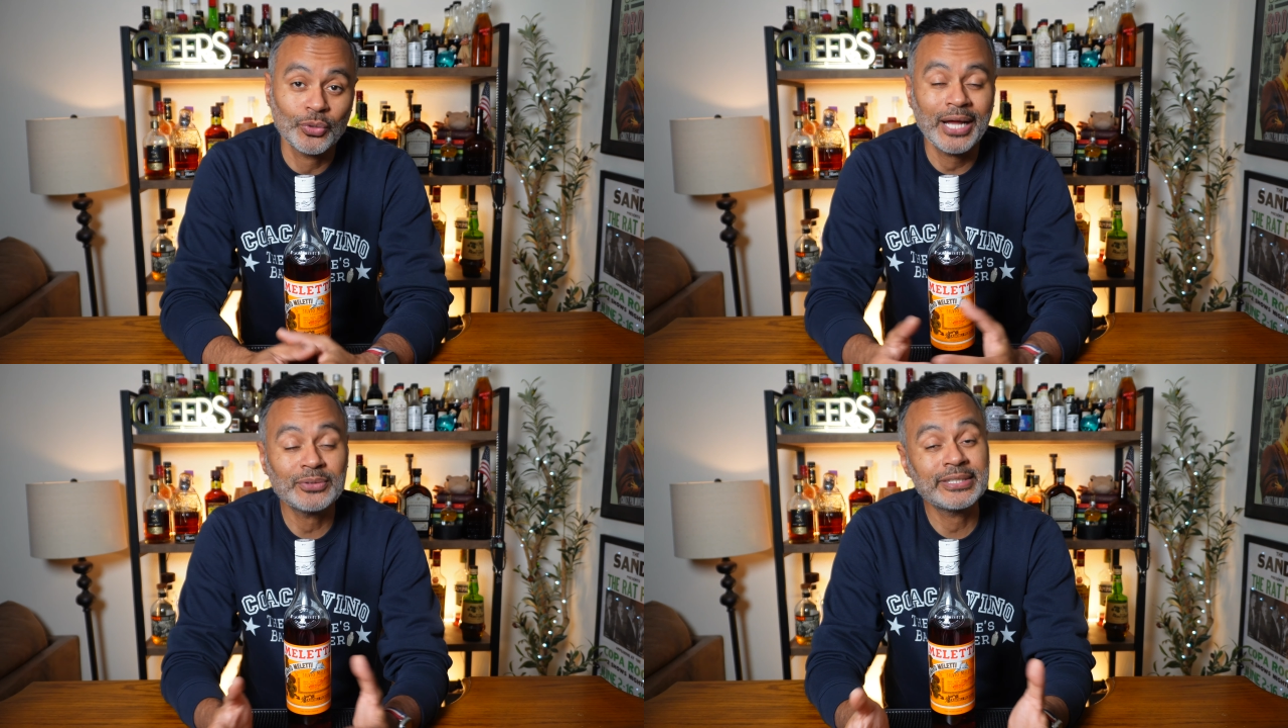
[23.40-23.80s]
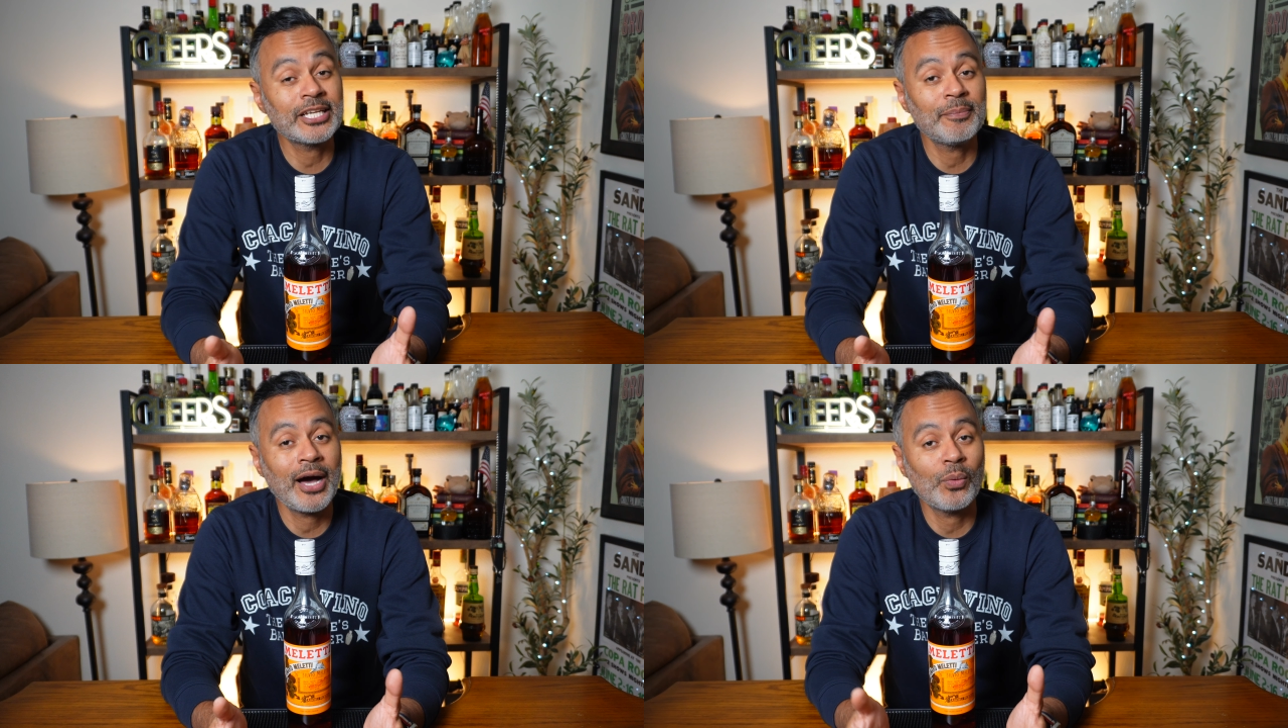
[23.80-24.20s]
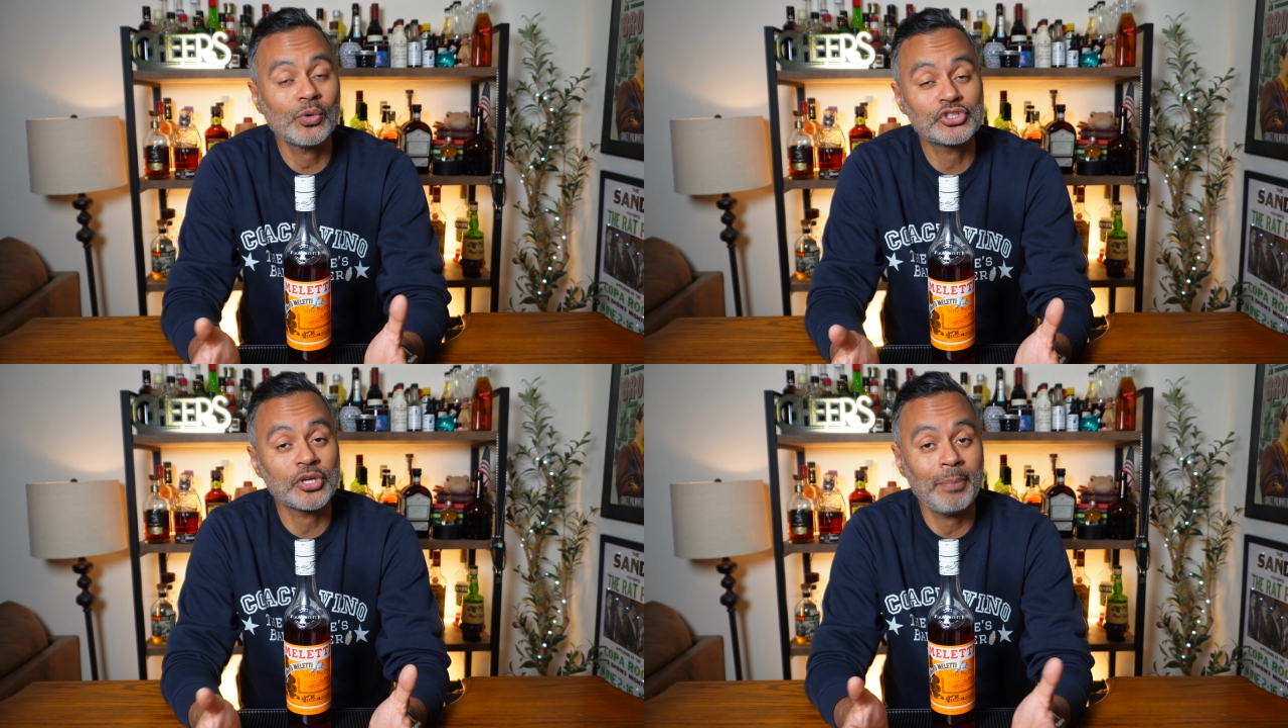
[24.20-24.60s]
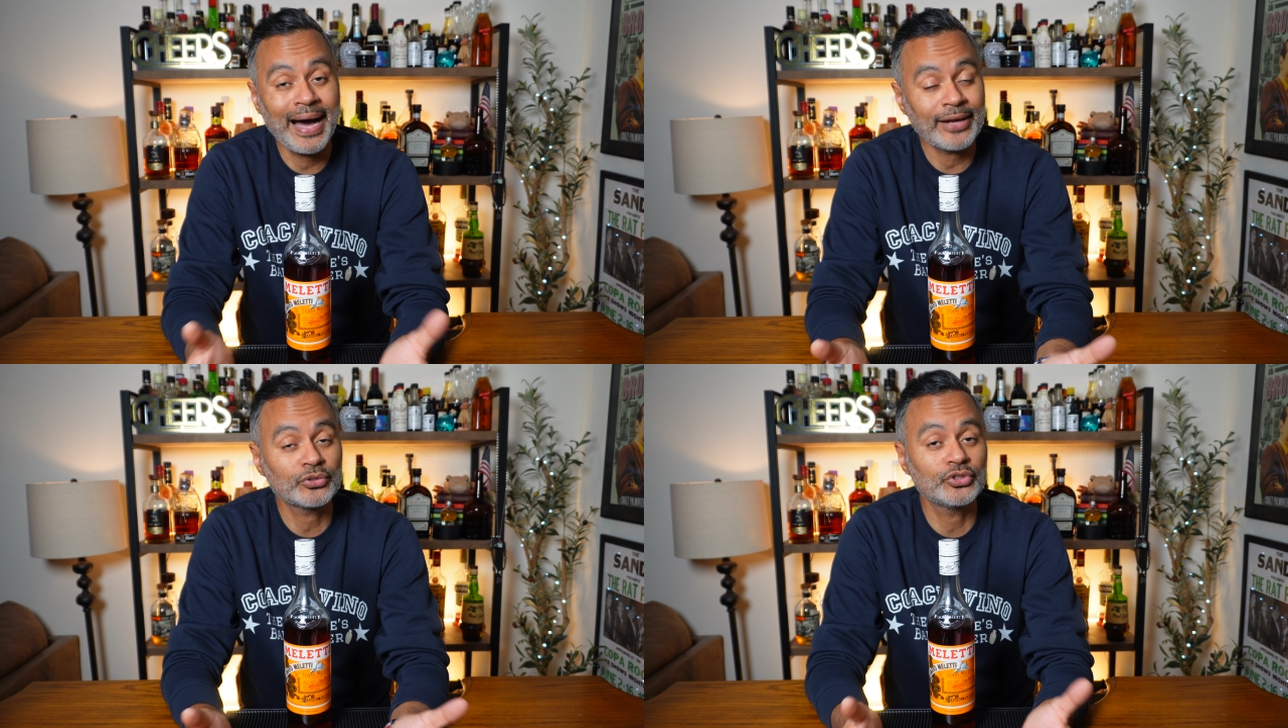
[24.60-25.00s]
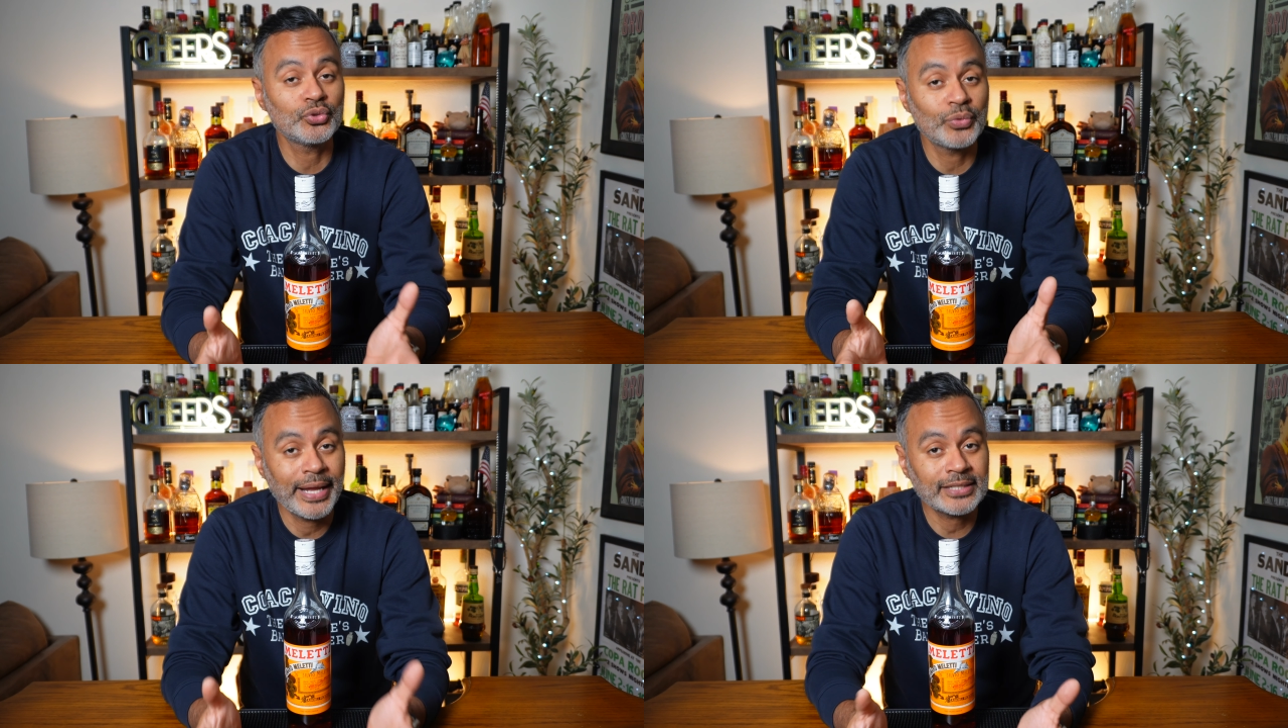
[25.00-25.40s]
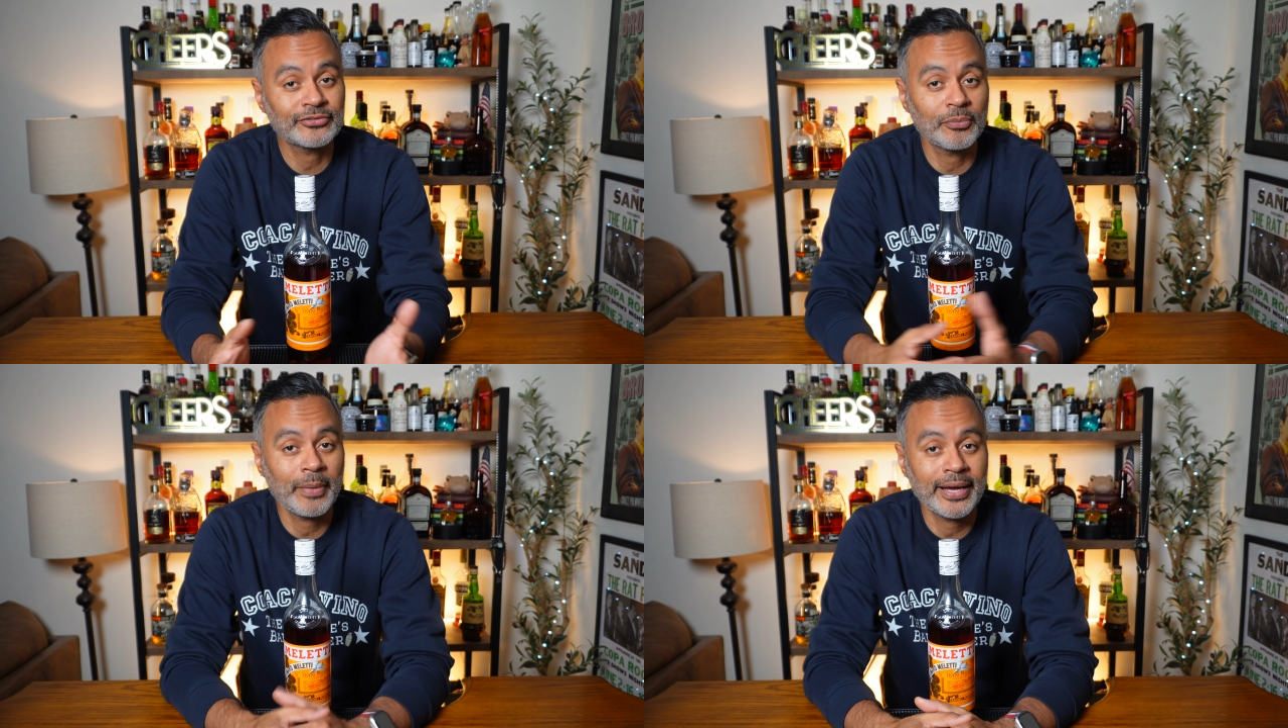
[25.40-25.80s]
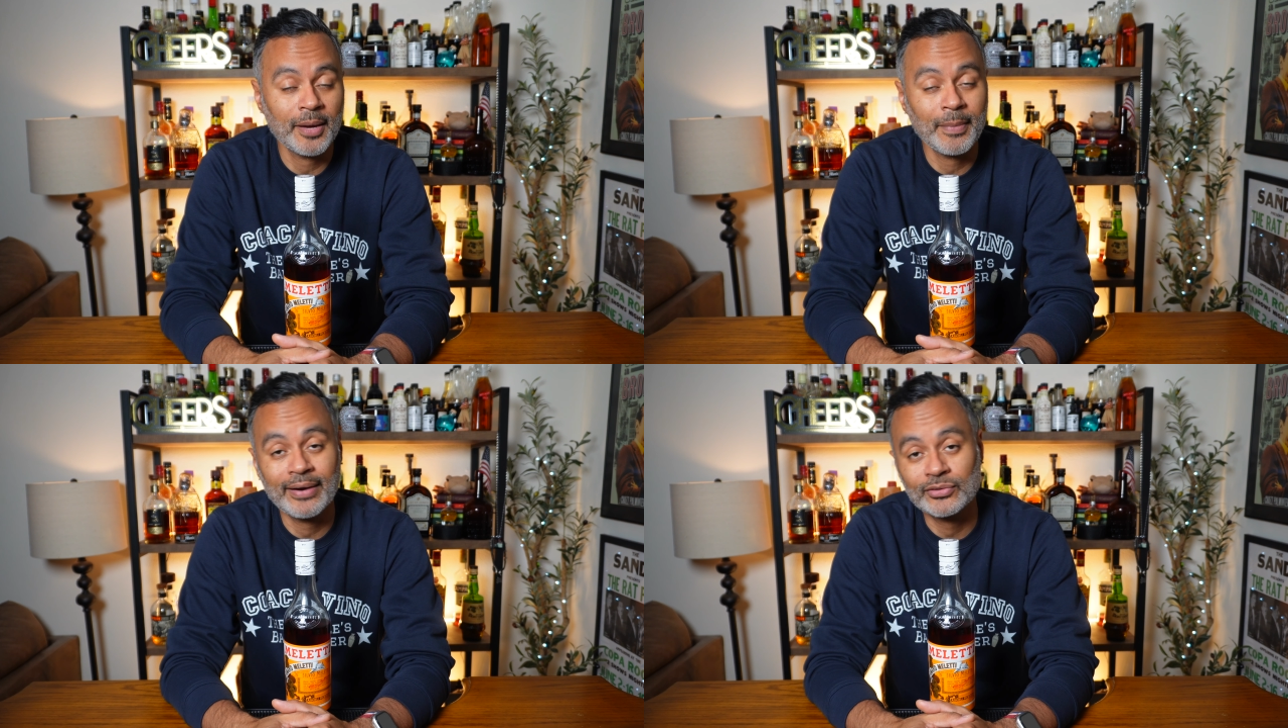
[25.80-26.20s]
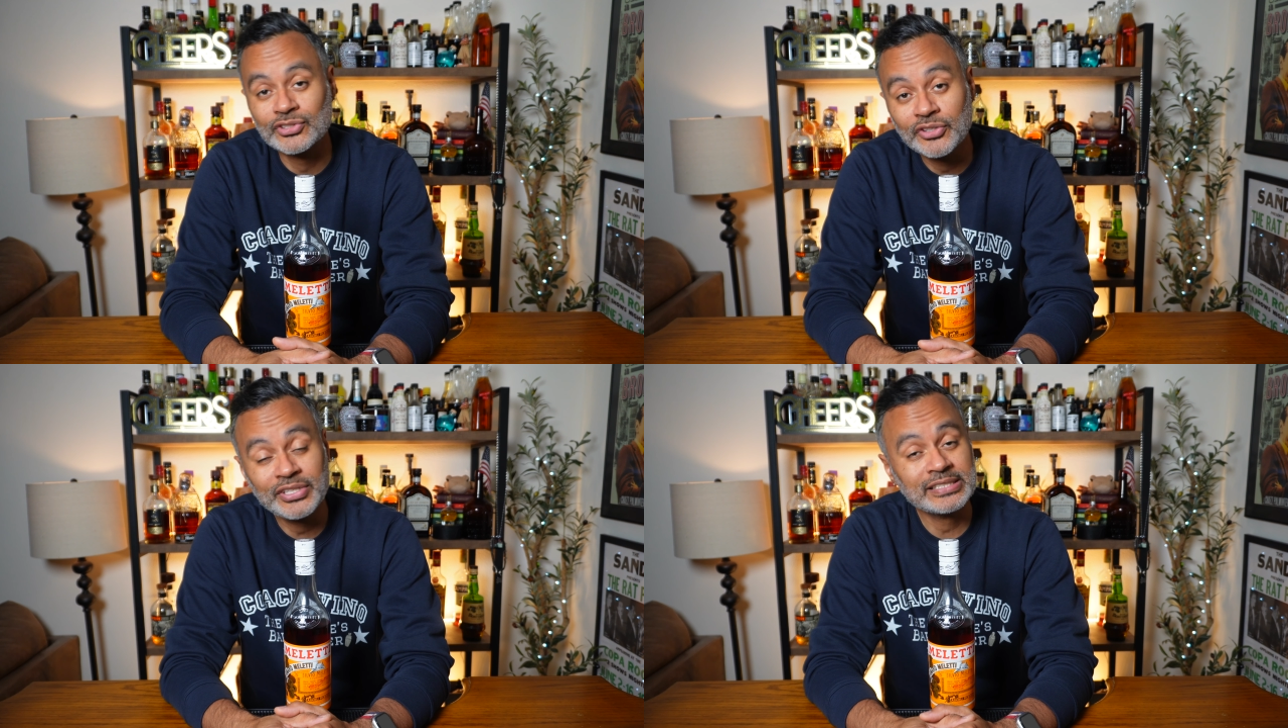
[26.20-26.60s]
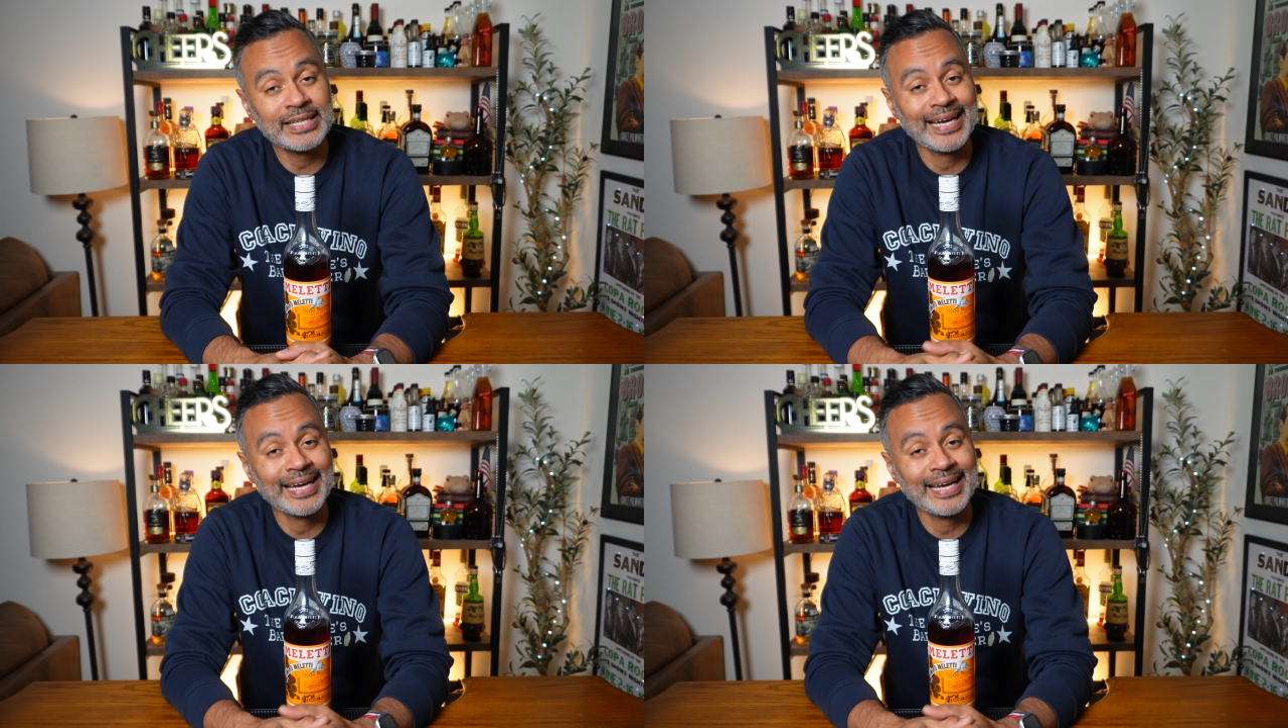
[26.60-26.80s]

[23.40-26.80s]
when I was thinking about which bottle to do next for my Amaro series,